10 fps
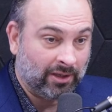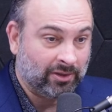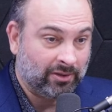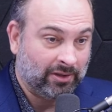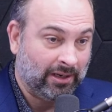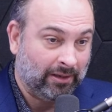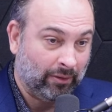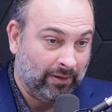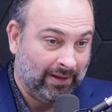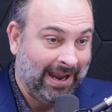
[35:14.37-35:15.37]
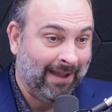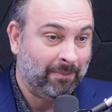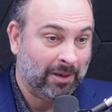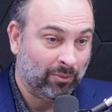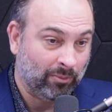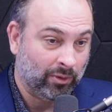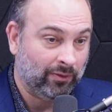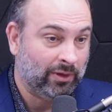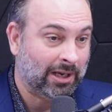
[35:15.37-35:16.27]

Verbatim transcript: Let's say they're they haven't been removed.